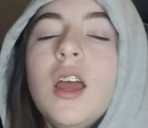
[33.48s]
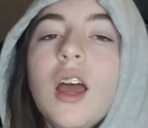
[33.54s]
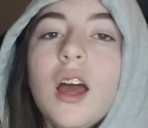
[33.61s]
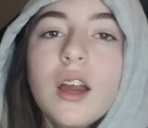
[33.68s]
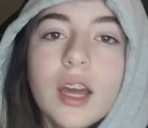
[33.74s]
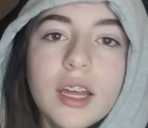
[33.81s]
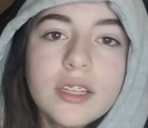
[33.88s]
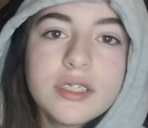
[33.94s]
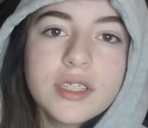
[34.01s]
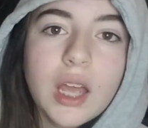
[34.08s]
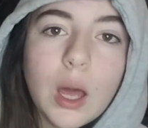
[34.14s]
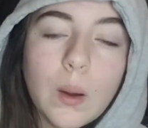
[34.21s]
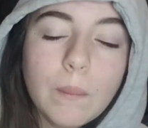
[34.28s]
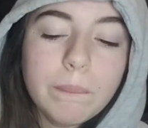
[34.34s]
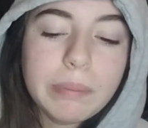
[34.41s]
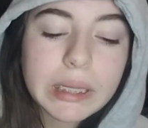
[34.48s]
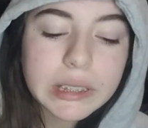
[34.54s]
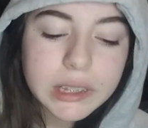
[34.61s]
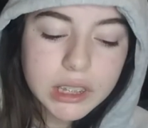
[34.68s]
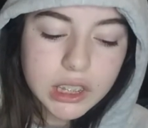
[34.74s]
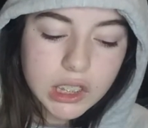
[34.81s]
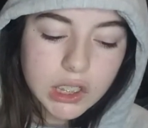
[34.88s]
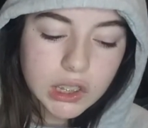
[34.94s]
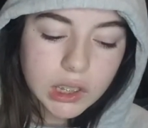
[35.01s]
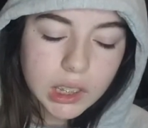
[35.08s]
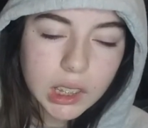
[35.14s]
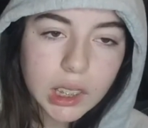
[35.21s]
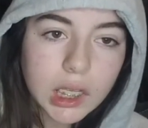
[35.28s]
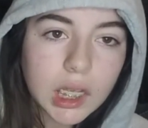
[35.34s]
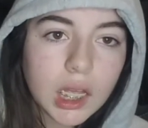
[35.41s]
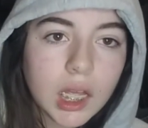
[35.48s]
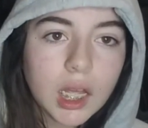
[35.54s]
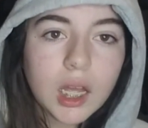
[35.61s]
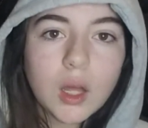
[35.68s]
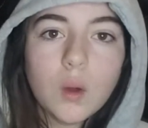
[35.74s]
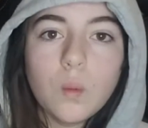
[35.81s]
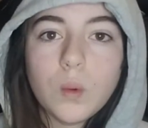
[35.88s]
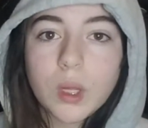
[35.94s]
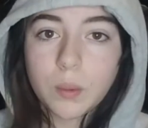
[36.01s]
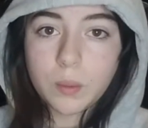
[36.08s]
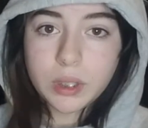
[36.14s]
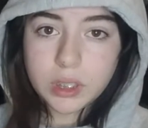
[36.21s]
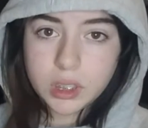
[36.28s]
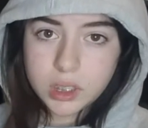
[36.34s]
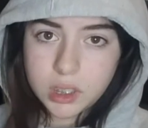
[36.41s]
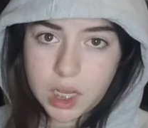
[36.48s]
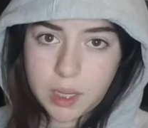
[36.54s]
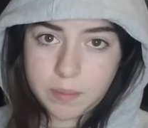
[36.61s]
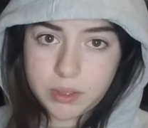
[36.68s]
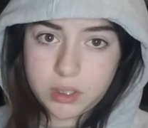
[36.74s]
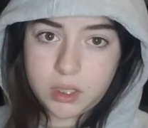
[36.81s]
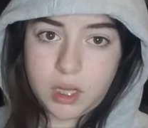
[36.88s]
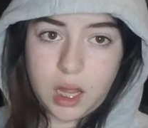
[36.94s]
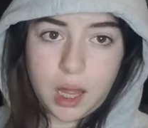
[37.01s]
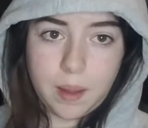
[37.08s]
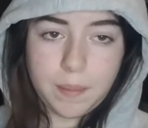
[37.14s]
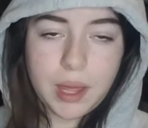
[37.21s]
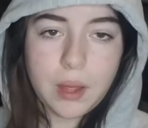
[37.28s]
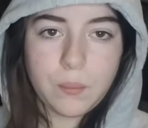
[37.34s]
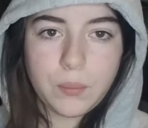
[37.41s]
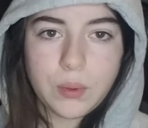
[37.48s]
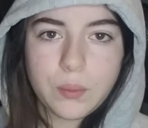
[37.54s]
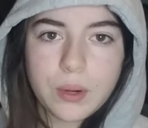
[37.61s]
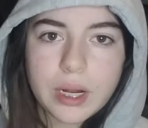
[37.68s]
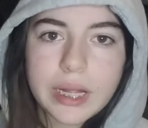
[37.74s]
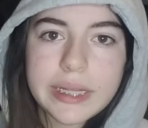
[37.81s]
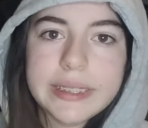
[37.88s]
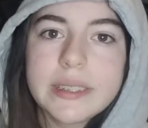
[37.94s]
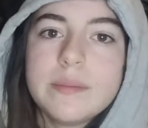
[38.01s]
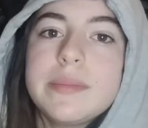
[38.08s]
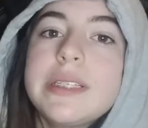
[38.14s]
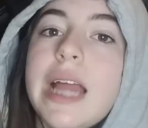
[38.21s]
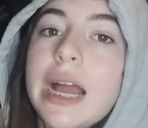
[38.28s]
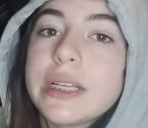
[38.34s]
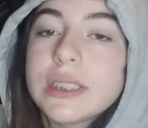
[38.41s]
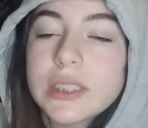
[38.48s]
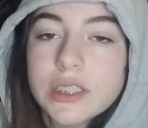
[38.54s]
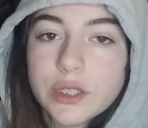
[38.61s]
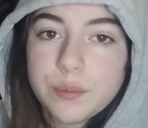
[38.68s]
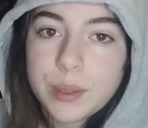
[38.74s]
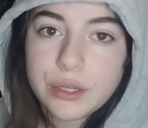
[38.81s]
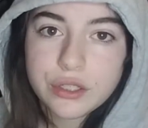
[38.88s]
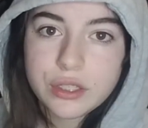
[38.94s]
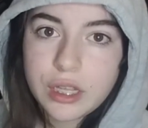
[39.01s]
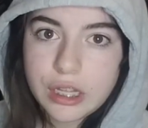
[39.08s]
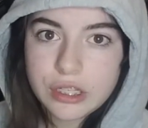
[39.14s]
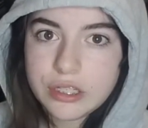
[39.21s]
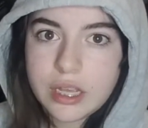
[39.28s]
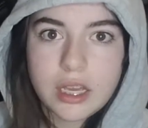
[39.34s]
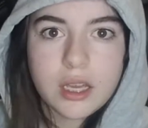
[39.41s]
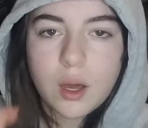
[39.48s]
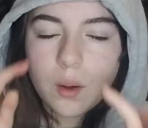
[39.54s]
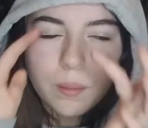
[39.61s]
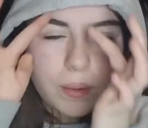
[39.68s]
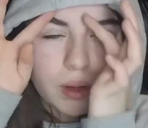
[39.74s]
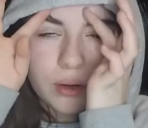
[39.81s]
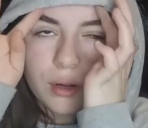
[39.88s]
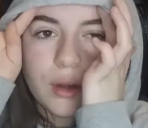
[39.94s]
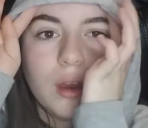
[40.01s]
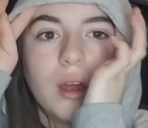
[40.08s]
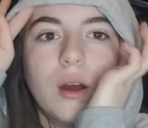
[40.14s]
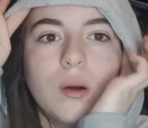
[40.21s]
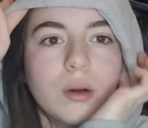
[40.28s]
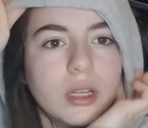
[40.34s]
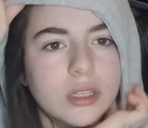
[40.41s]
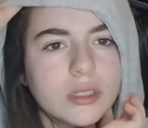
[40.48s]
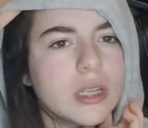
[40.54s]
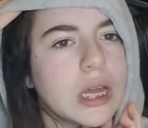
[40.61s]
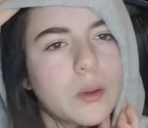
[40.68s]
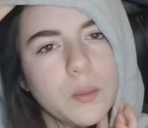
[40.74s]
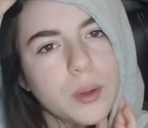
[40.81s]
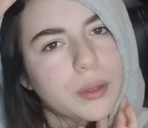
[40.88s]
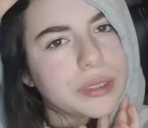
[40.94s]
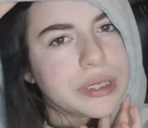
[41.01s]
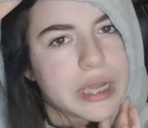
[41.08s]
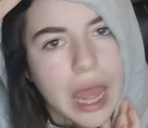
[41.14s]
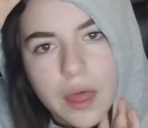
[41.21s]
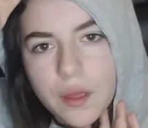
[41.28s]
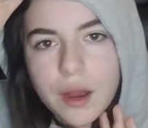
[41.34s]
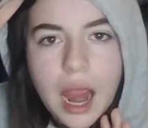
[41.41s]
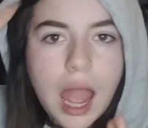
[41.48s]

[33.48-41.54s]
Okay, so basically we went to Sam's Club and we were getting some snacks because his parents let us like go on our own because like we were together.